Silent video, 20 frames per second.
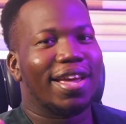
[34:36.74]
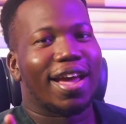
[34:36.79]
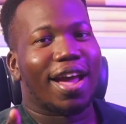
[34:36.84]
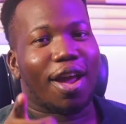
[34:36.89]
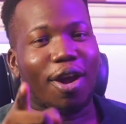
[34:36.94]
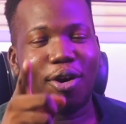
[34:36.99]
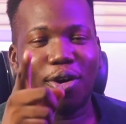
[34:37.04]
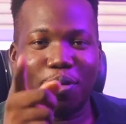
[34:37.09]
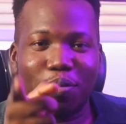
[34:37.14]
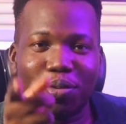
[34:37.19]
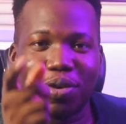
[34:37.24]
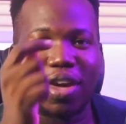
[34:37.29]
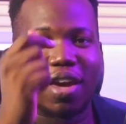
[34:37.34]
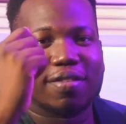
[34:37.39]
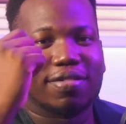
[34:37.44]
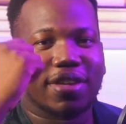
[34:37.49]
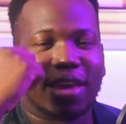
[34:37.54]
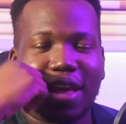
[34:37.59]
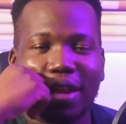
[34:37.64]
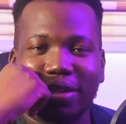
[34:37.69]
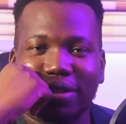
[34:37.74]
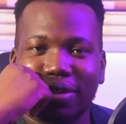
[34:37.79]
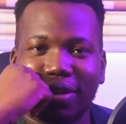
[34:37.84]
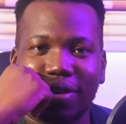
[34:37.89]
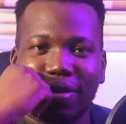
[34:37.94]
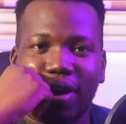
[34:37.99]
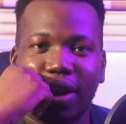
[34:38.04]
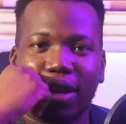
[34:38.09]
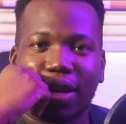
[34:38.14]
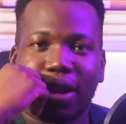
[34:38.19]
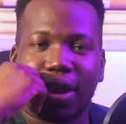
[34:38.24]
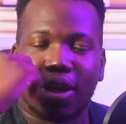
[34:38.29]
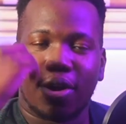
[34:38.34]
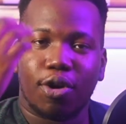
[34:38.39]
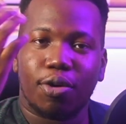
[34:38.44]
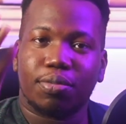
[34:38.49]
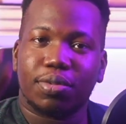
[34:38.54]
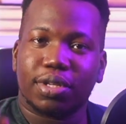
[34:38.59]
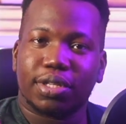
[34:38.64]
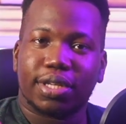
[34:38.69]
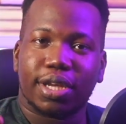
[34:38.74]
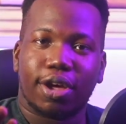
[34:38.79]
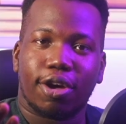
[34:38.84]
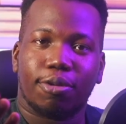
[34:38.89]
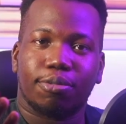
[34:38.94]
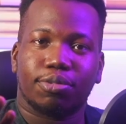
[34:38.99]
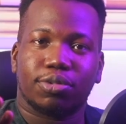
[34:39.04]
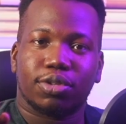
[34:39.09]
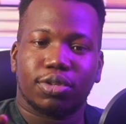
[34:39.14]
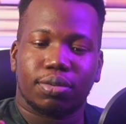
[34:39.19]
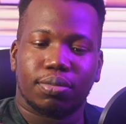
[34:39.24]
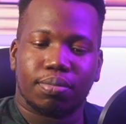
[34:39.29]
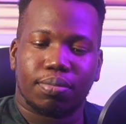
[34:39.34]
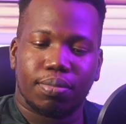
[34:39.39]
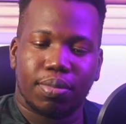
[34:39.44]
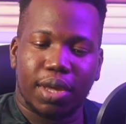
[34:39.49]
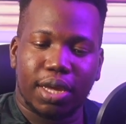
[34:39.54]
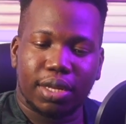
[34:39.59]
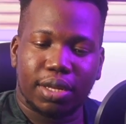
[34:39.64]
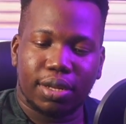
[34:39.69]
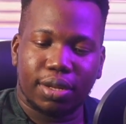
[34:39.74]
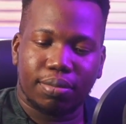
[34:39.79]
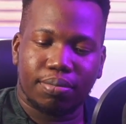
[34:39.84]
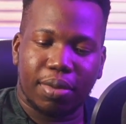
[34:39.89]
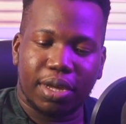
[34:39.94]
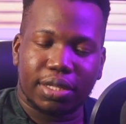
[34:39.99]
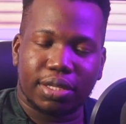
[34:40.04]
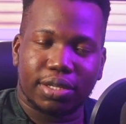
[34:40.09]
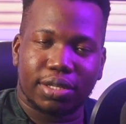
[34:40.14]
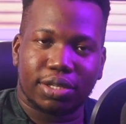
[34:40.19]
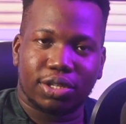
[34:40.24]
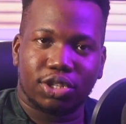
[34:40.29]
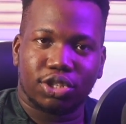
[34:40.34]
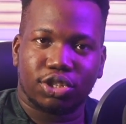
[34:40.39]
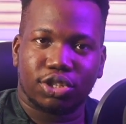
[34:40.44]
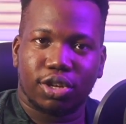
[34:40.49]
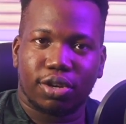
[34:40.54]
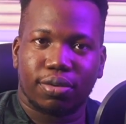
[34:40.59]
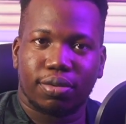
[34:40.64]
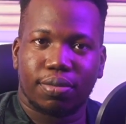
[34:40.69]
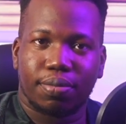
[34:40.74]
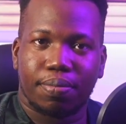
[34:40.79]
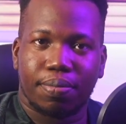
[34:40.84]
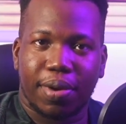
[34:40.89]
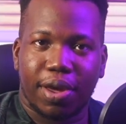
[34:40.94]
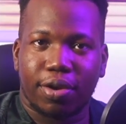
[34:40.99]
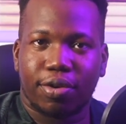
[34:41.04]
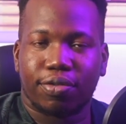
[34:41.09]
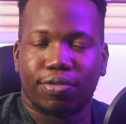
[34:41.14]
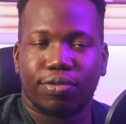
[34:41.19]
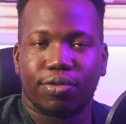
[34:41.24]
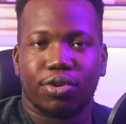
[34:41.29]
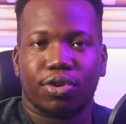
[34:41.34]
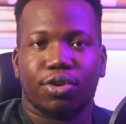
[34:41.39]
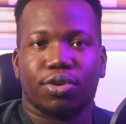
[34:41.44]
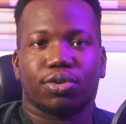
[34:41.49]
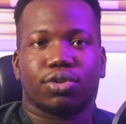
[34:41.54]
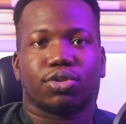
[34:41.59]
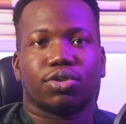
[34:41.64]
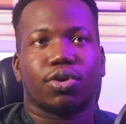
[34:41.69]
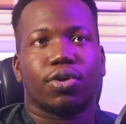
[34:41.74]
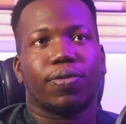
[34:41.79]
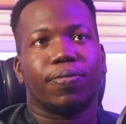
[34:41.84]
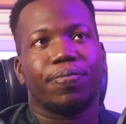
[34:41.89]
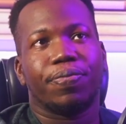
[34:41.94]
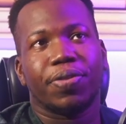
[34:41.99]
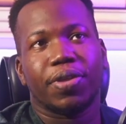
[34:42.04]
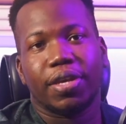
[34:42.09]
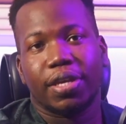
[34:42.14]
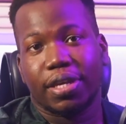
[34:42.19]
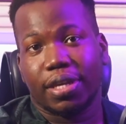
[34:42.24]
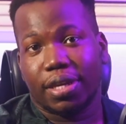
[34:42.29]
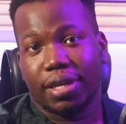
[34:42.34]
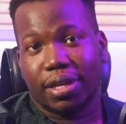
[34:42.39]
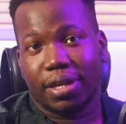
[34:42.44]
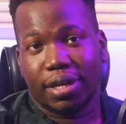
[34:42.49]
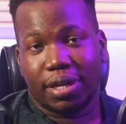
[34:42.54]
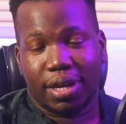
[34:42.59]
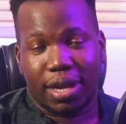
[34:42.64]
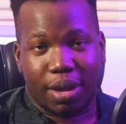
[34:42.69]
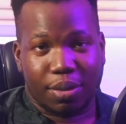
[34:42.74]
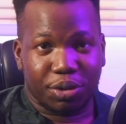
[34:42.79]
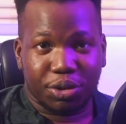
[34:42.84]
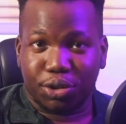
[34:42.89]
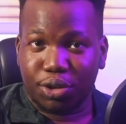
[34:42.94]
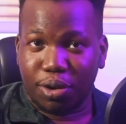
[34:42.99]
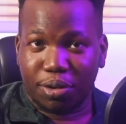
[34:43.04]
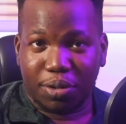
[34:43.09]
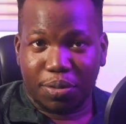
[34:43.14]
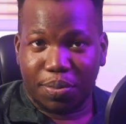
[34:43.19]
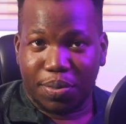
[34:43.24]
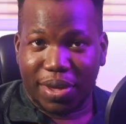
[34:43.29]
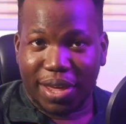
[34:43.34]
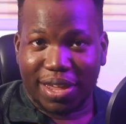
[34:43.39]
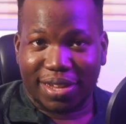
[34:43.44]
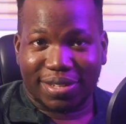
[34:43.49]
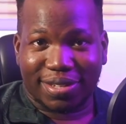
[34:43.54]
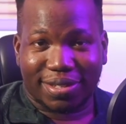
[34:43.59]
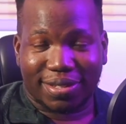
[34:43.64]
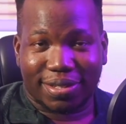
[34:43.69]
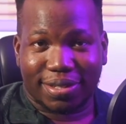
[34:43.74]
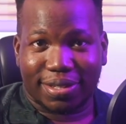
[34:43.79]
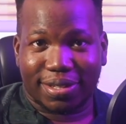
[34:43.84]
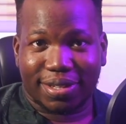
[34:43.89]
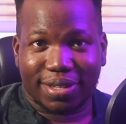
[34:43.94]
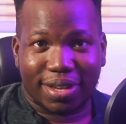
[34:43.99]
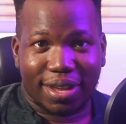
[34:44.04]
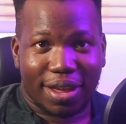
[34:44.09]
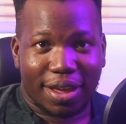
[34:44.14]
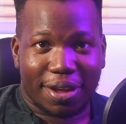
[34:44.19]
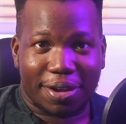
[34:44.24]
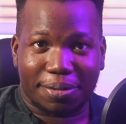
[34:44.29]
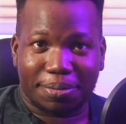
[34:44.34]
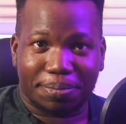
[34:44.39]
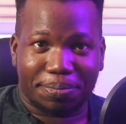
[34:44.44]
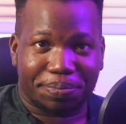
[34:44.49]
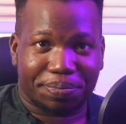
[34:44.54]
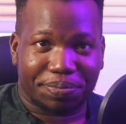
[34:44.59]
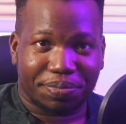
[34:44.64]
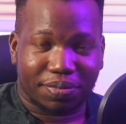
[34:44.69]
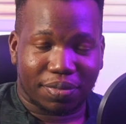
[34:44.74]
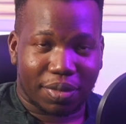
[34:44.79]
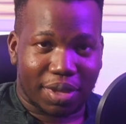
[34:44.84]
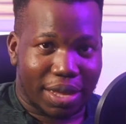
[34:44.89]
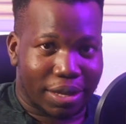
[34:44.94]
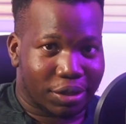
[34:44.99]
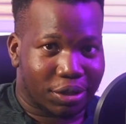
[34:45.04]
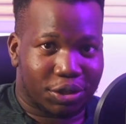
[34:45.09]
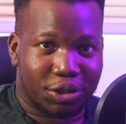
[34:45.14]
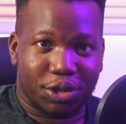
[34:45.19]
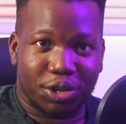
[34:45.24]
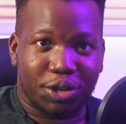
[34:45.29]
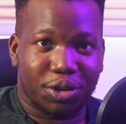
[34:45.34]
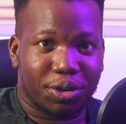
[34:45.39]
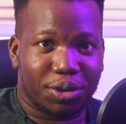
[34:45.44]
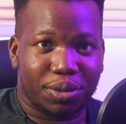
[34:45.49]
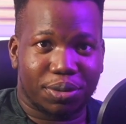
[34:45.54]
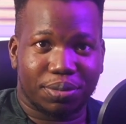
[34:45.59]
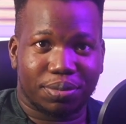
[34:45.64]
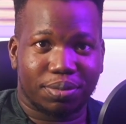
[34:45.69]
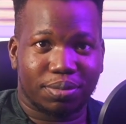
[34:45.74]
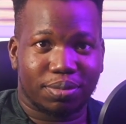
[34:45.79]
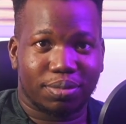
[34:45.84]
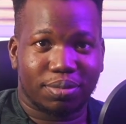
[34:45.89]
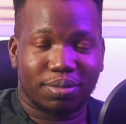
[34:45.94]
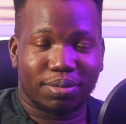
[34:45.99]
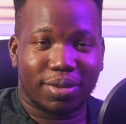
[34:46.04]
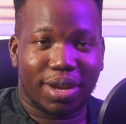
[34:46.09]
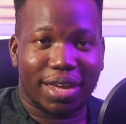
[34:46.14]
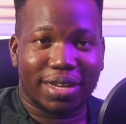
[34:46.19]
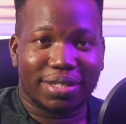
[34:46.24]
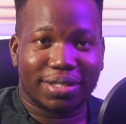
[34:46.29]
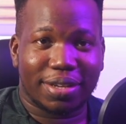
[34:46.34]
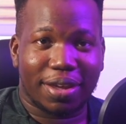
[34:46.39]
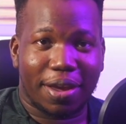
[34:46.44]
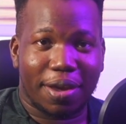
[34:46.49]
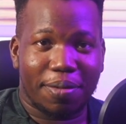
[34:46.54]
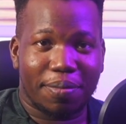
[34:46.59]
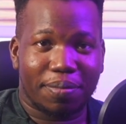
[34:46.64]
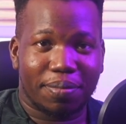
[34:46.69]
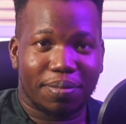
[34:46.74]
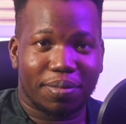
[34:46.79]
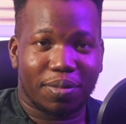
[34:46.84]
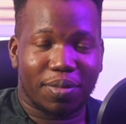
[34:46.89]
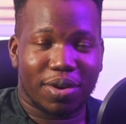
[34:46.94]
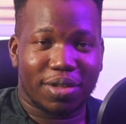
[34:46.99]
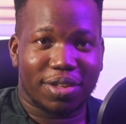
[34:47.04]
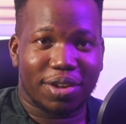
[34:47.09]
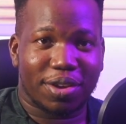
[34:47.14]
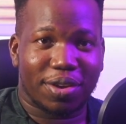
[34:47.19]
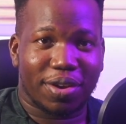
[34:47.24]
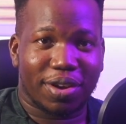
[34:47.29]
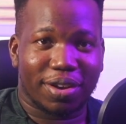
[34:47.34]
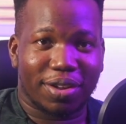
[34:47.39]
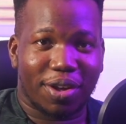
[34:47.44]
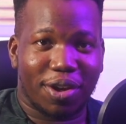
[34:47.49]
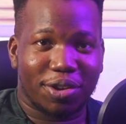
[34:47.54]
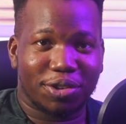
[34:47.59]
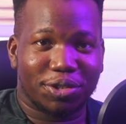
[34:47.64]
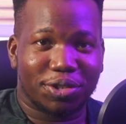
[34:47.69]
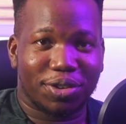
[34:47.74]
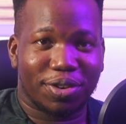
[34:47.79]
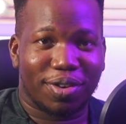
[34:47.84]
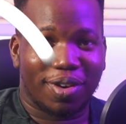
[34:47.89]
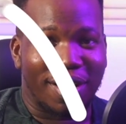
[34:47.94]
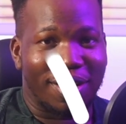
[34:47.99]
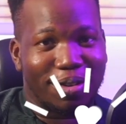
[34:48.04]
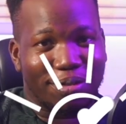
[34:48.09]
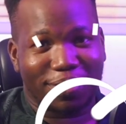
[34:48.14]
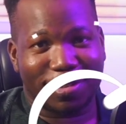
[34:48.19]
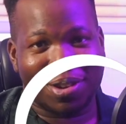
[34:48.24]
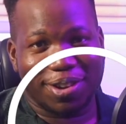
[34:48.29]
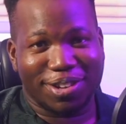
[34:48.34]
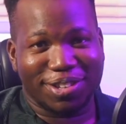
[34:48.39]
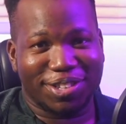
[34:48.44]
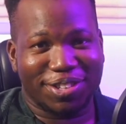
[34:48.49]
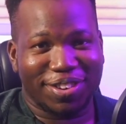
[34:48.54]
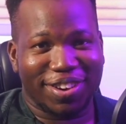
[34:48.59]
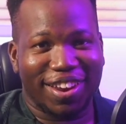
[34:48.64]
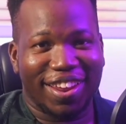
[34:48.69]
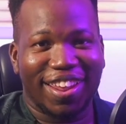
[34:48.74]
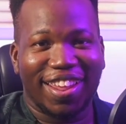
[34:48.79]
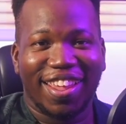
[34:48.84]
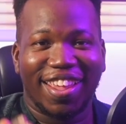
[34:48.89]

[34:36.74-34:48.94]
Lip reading: I hope you have the answer right now. I hope this helped make the decision better for you. So I wish you all the best. And see you next time, whether you're in the country or out of the country.